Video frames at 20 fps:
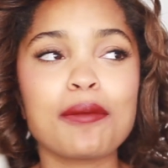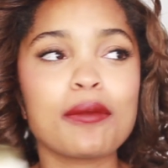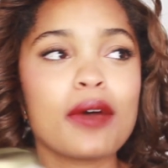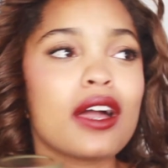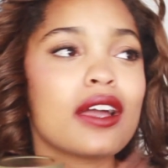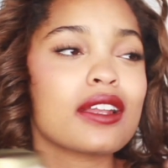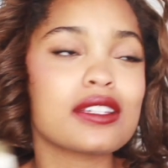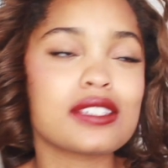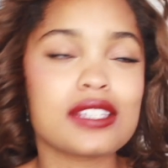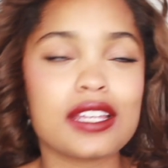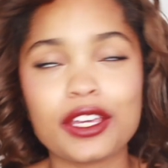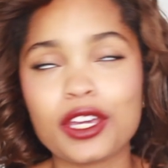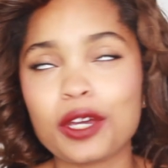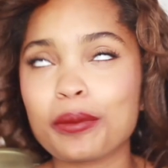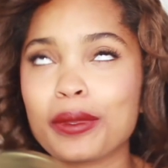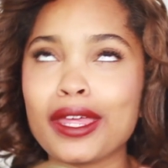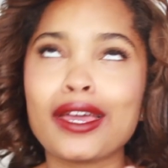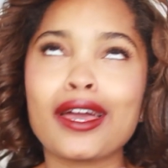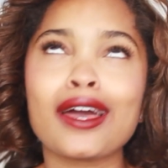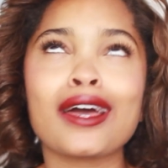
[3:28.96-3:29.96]
I'm not gonna sit here
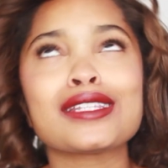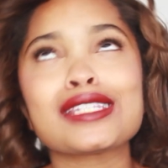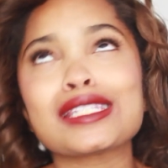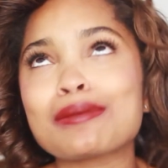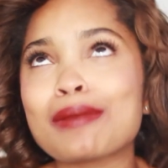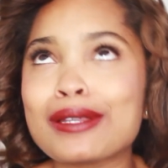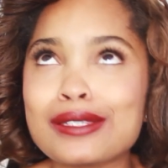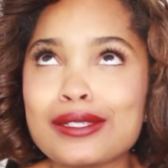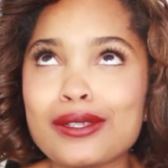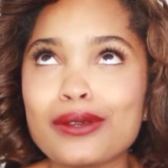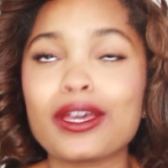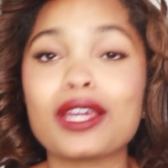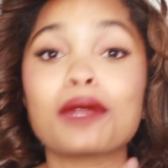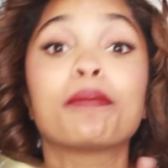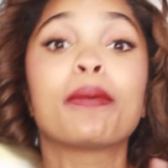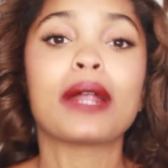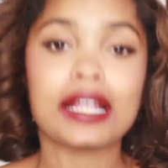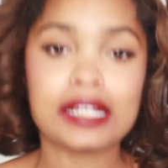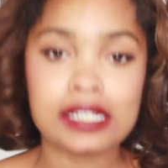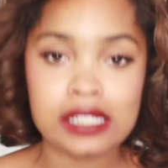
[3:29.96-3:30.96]
and be like, oh, it smells so
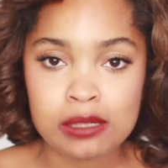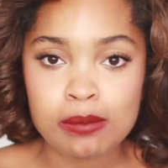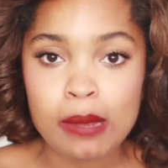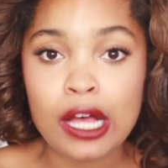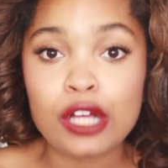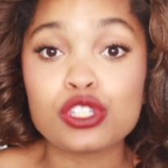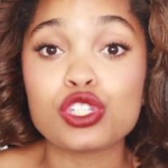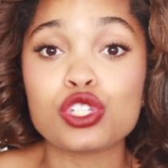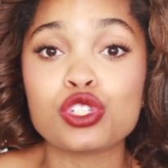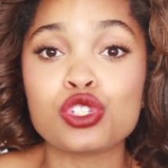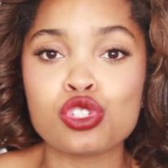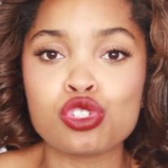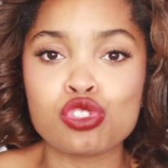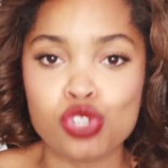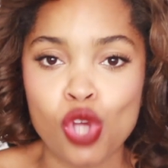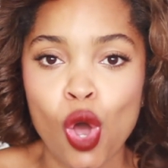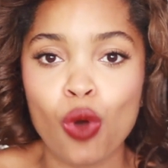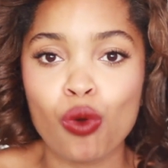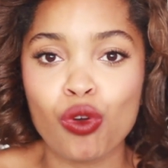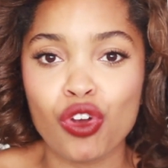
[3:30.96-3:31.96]
good, but it smells
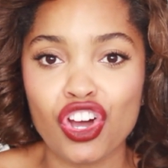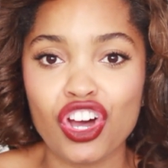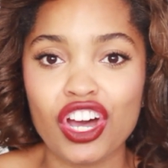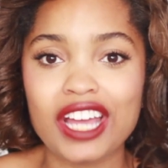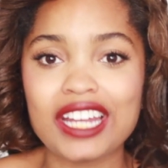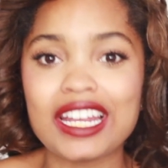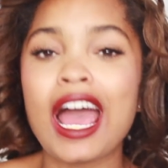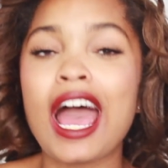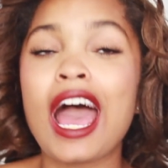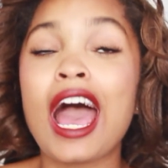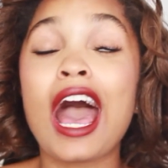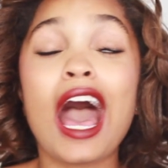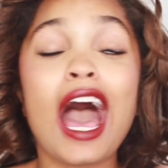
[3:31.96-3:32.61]
so good.